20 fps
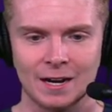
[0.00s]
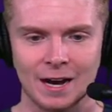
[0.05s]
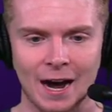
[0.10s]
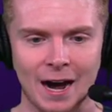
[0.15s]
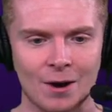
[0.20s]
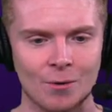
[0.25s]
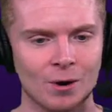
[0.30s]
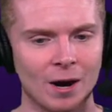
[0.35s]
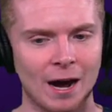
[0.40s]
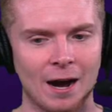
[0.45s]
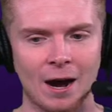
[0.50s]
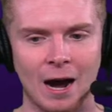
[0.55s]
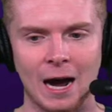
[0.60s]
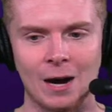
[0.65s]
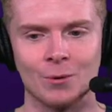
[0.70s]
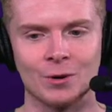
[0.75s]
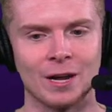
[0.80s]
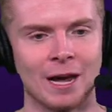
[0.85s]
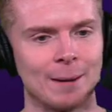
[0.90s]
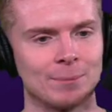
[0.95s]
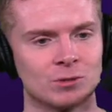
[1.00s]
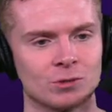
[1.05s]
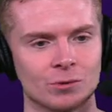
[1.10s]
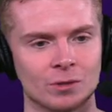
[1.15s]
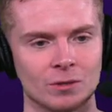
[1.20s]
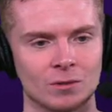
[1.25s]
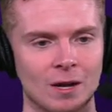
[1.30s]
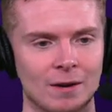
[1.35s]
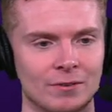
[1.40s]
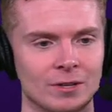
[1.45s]
I, w- I would
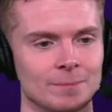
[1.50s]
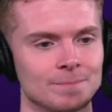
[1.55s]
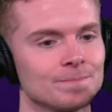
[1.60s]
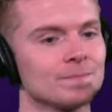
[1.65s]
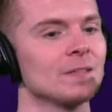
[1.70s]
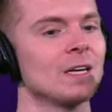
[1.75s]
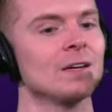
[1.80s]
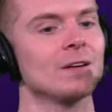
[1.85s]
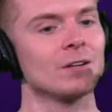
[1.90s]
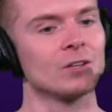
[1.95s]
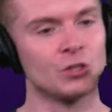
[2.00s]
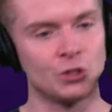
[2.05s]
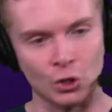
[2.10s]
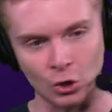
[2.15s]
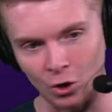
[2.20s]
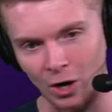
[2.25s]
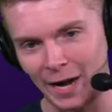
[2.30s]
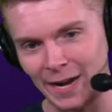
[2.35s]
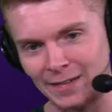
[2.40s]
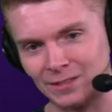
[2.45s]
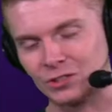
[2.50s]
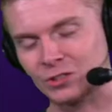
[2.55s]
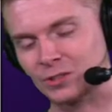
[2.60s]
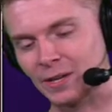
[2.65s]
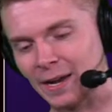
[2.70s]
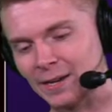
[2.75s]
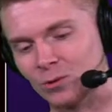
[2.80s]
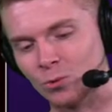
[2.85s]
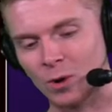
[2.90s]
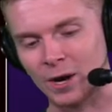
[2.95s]
absolutely love it. Great
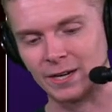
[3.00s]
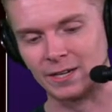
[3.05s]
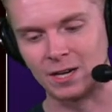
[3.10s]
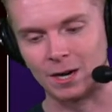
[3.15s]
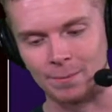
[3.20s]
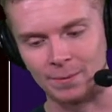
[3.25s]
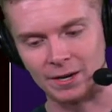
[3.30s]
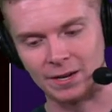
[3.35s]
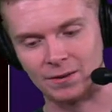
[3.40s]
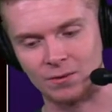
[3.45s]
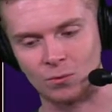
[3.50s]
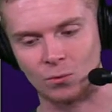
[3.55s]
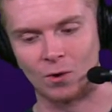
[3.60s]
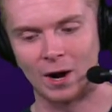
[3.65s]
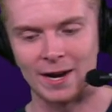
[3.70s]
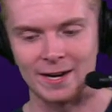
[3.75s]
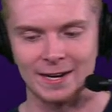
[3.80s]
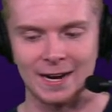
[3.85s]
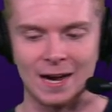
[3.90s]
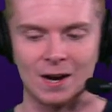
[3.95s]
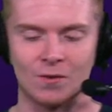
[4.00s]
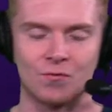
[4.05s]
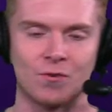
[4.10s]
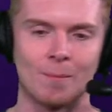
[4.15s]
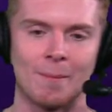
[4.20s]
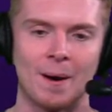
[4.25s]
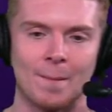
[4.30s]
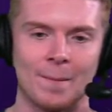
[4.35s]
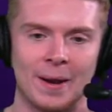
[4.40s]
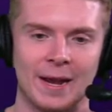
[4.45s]
segue coming in right now
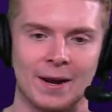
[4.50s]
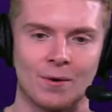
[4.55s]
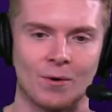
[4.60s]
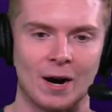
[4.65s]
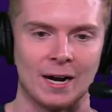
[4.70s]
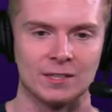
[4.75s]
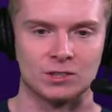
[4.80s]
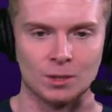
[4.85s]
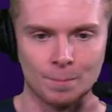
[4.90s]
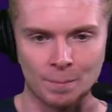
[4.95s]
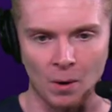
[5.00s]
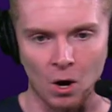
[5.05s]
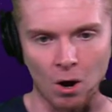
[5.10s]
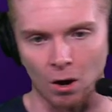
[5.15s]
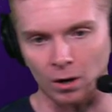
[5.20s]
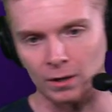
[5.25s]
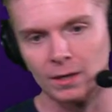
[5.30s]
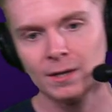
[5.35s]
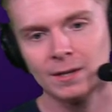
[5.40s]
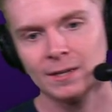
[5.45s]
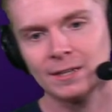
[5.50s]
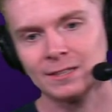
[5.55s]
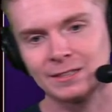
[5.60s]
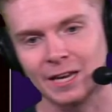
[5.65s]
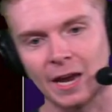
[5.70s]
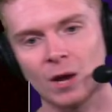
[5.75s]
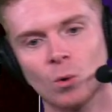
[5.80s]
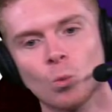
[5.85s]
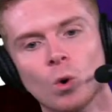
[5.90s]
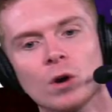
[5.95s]
from my man, Roger Bonk
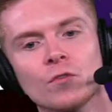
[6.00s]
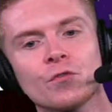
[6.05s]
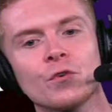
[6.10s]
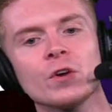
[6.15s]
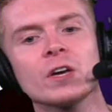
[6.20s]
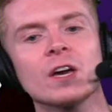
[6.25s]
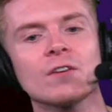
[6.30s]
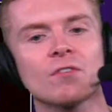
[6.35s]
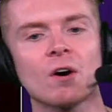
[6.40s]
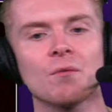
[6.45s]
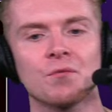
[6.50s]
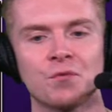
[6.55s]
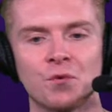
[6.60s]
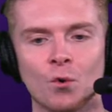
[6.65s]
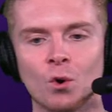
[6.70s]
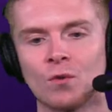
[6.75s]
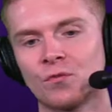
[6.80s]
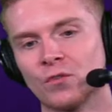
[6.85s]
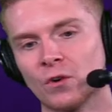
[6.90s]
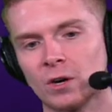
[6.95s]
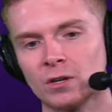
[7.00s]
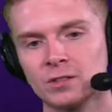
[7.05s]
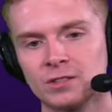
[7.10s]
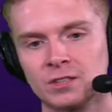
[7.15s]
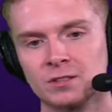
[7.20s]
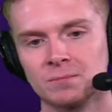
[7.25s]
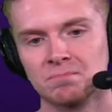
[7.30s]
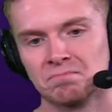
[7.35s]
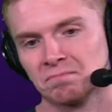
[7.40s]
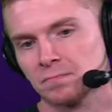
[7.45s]
saying, What if we give up four
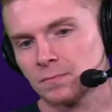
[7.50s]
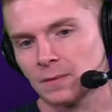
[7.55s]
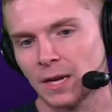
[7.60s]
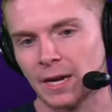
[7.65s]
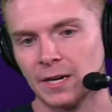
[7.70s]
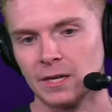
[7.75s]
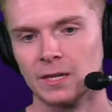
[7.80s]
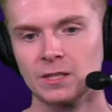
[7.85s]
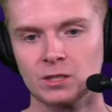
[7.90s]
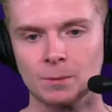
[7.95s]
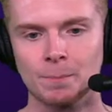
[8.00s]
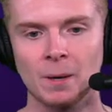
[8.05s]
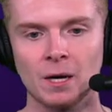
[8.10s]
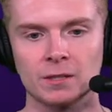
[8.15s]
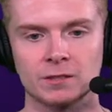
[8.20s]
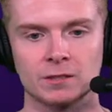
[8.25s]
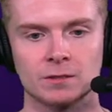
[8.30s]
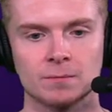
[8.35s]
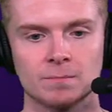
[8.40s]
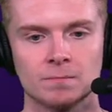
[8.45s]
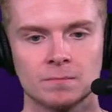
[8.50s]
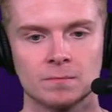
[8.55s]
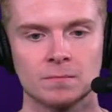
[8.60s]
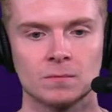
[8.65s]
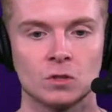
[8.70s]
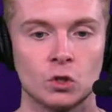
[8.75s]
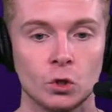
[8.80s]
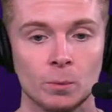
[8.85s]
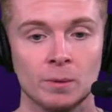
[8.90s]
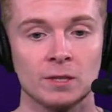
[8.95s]
first and he is a bust?
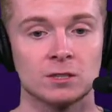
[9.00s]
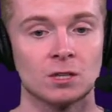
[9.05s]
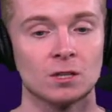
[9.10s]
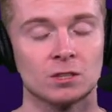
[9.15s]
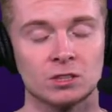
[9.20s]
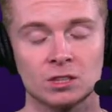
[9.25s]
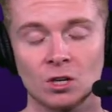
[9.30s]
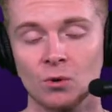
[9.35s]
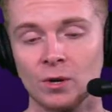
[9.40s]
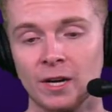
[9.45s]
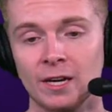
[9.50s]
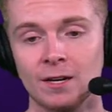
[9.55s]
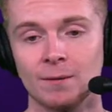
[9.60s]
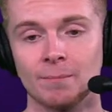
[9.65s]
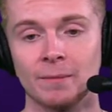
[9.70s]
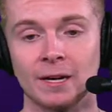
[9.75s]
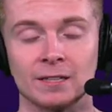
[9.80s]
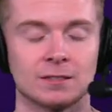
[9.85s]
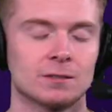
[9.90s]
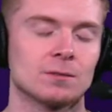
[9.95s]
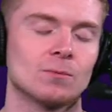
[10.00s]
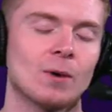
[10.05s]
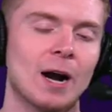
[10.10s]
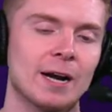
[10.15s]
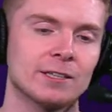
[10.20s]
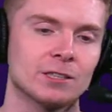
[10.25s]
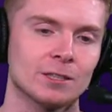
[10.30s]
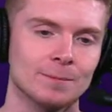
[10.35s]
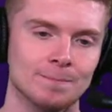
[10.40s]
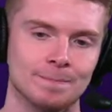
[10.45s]
GBs are so hit and miss.
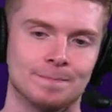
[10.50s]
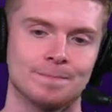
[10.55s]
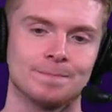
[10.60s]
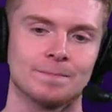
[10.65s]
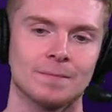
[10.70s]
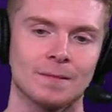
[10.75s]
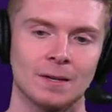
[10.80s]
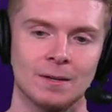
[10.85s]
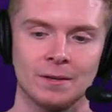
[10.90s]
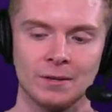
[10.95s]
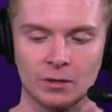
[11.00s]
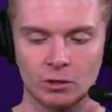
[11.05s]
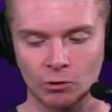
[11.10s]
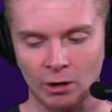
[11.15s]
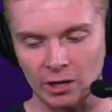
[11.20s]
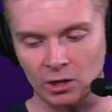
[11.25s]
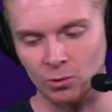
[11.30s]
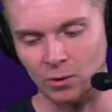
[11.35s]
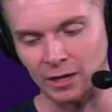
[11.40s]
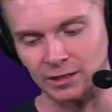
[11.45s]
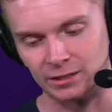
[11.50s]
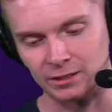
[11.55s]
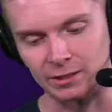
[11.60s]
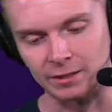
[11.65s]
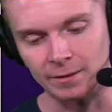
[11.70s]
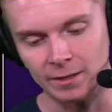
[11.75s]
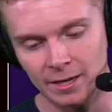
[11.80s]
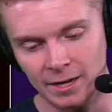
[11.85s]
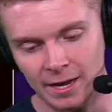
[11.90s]
Roger, great question.